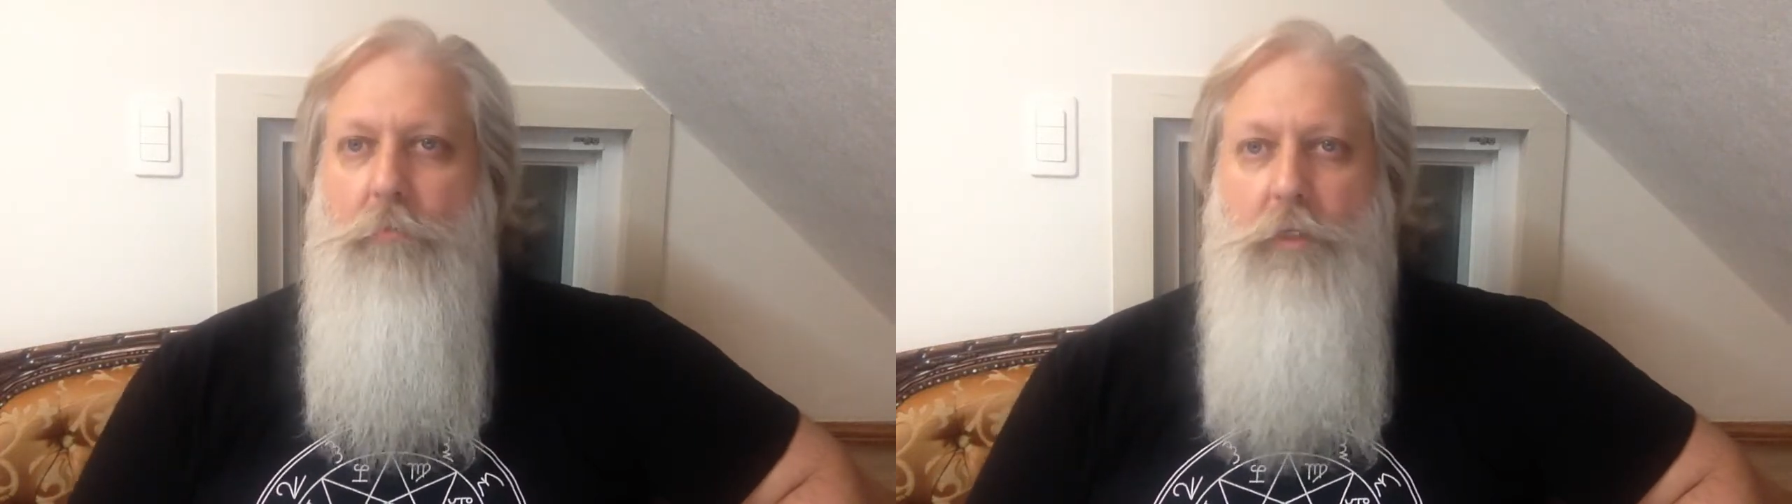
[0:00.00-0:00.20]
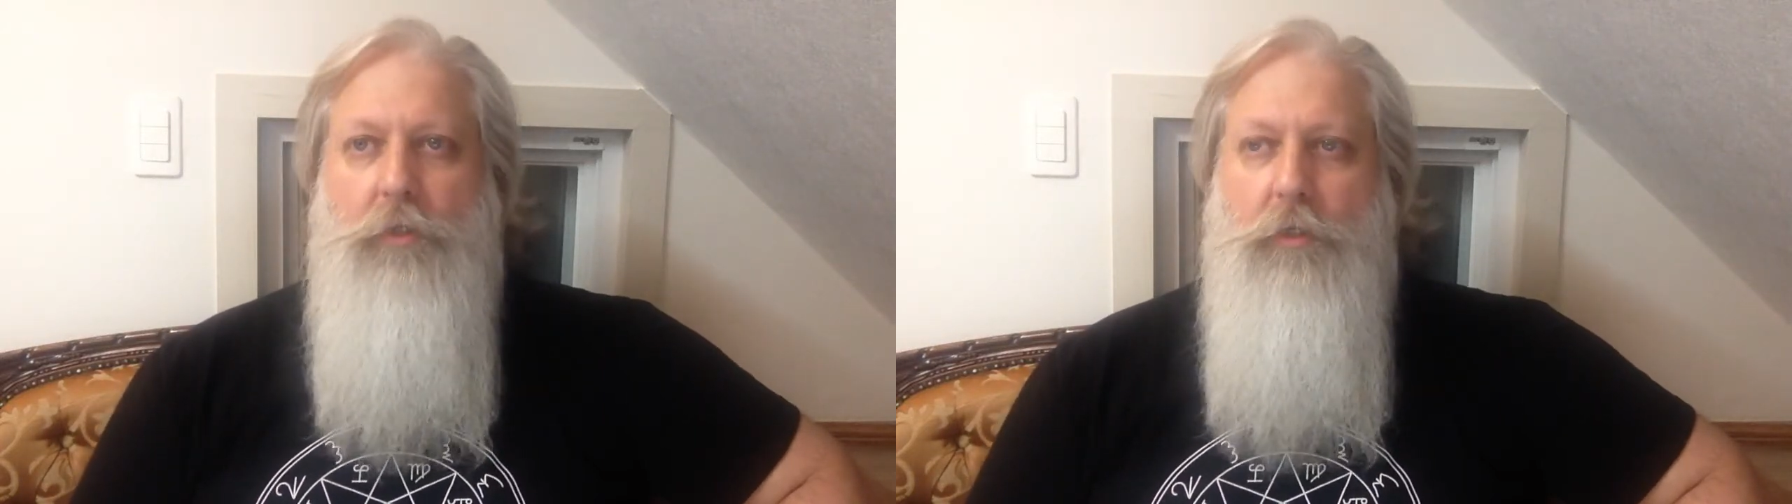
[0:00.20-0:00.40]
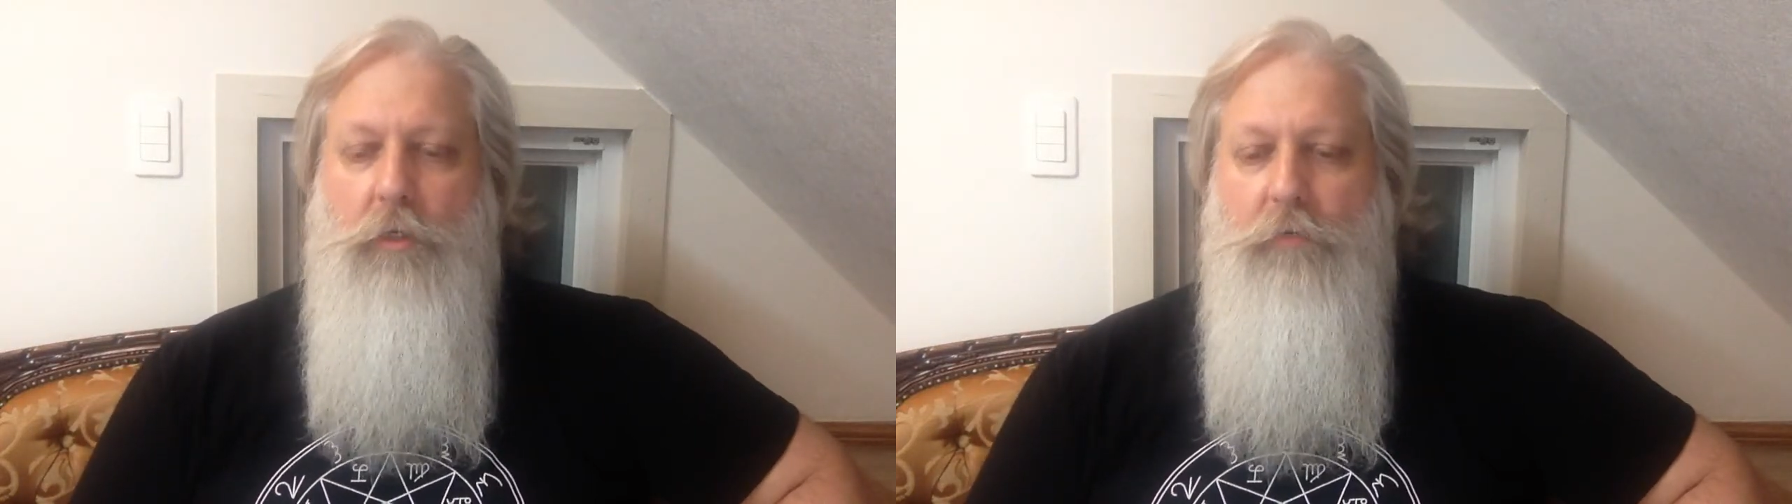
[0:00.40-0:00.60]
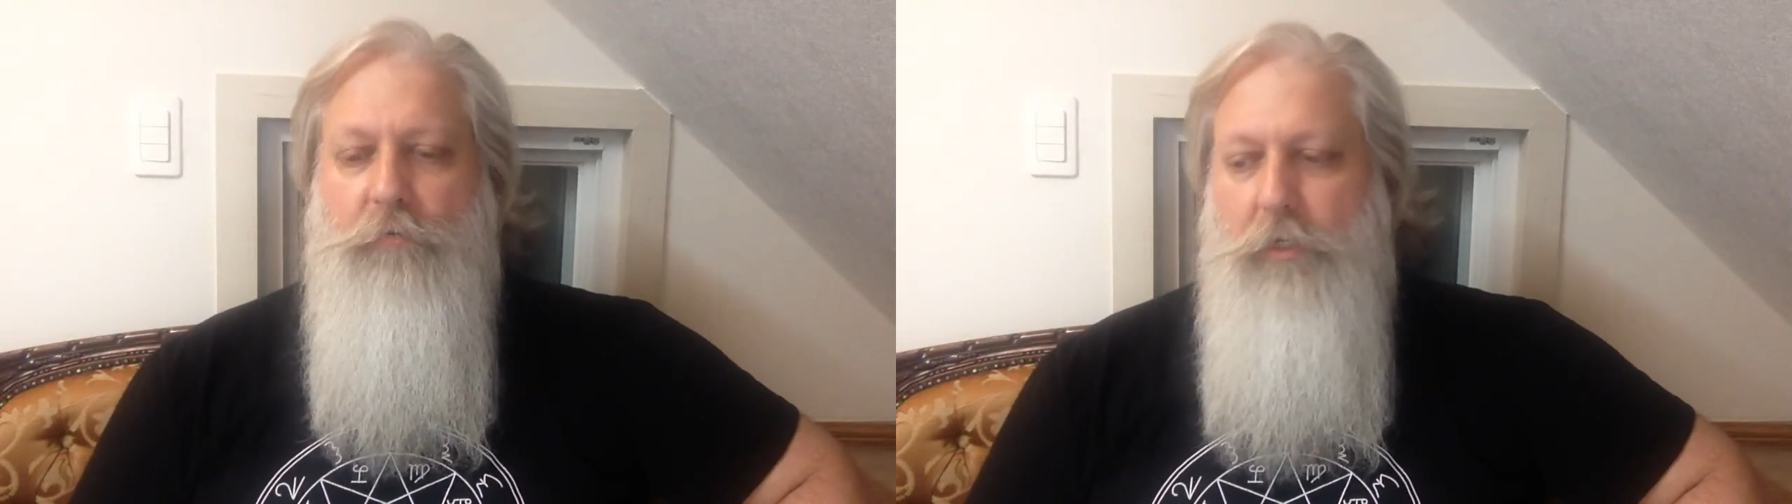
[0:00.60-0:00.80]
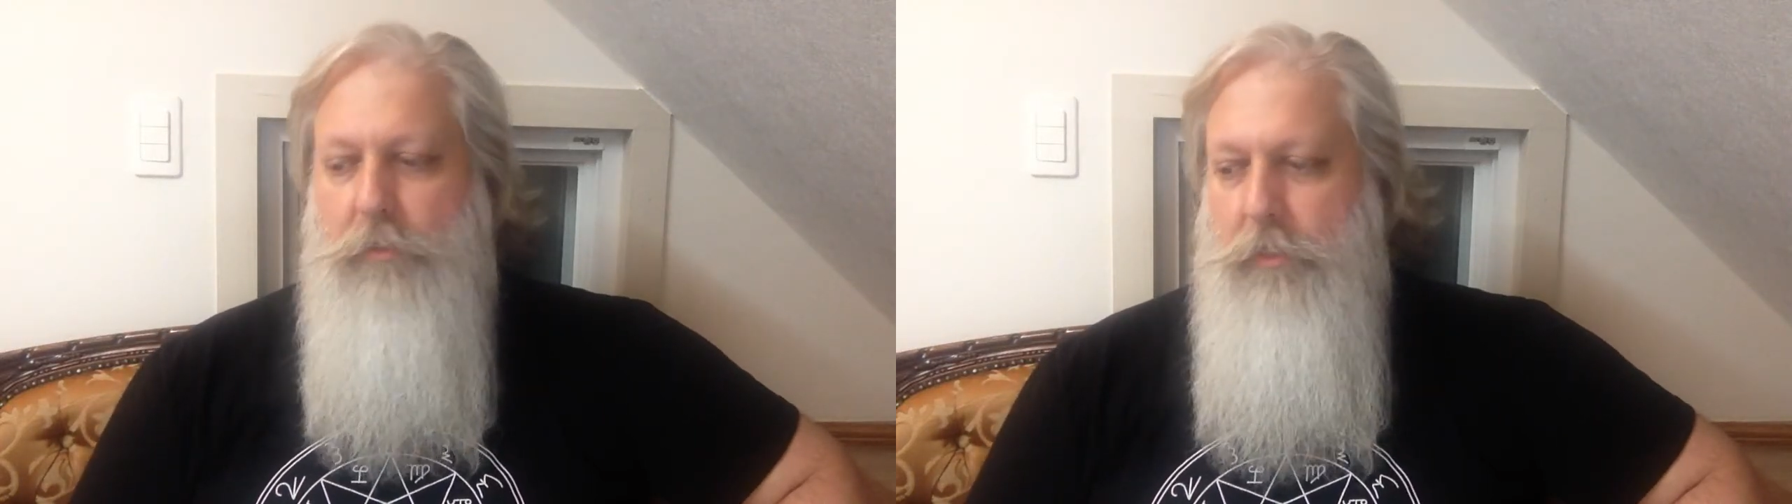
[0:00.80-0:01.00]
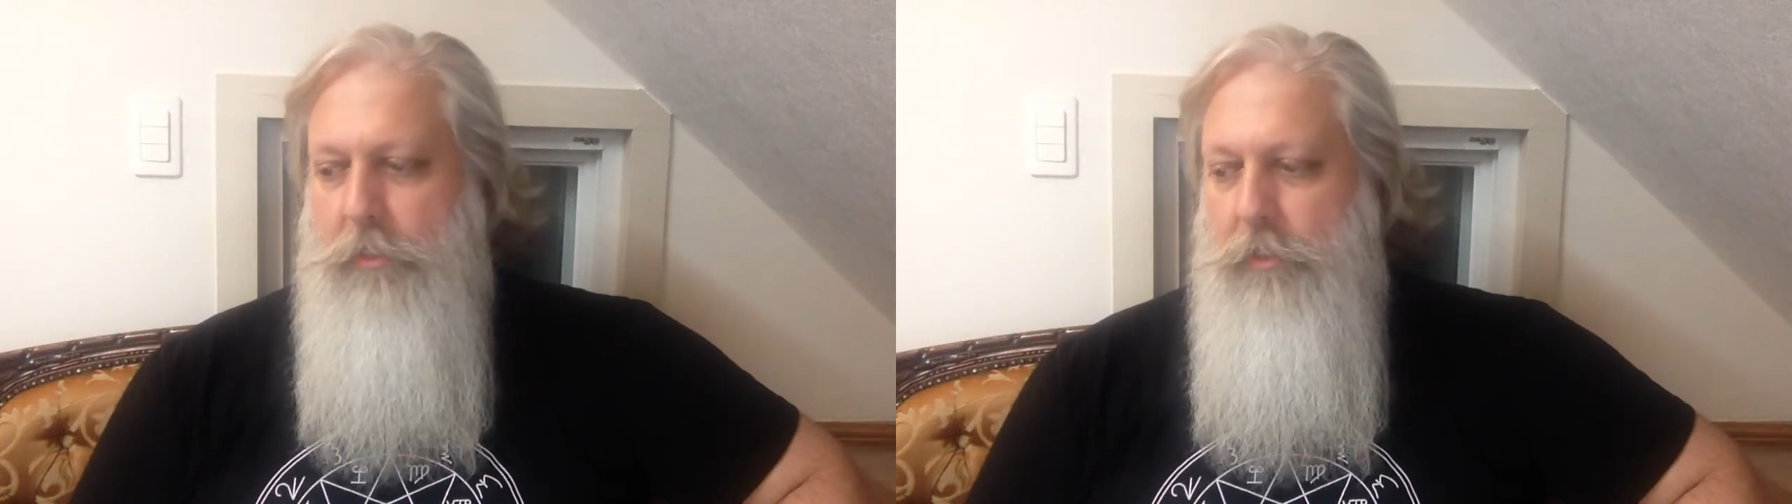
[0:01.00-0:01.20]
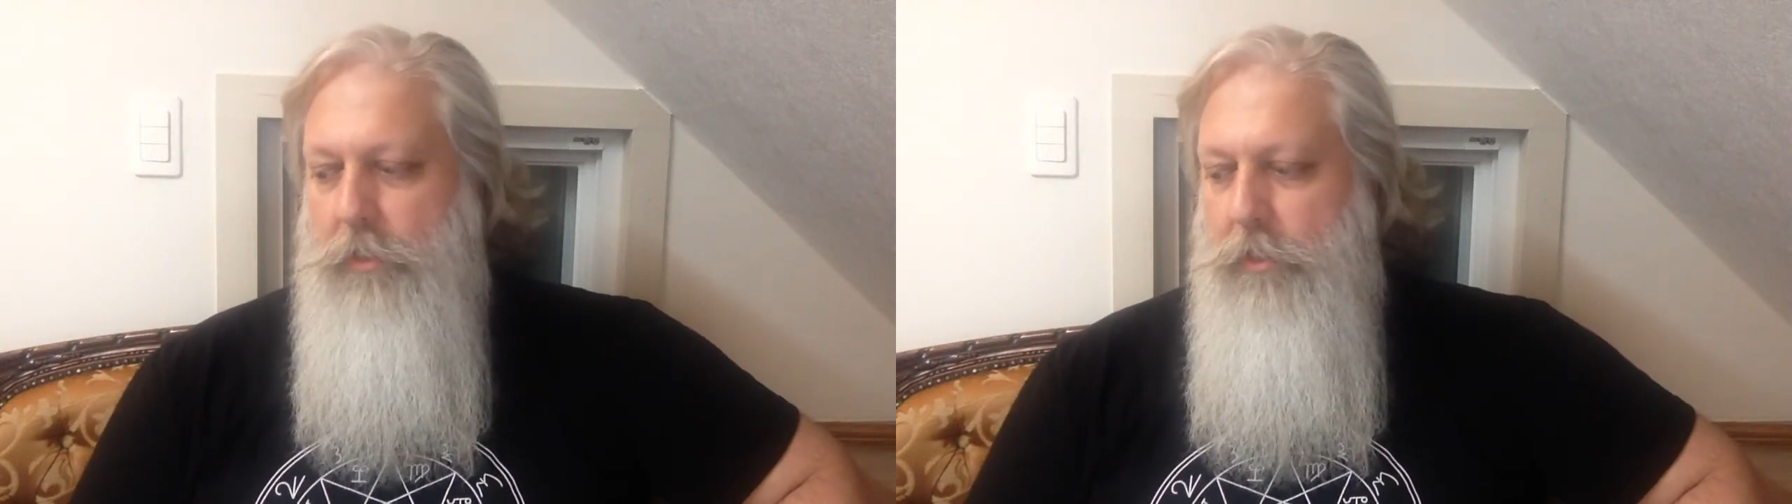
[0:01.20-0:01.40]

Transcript: much at all. In fact, I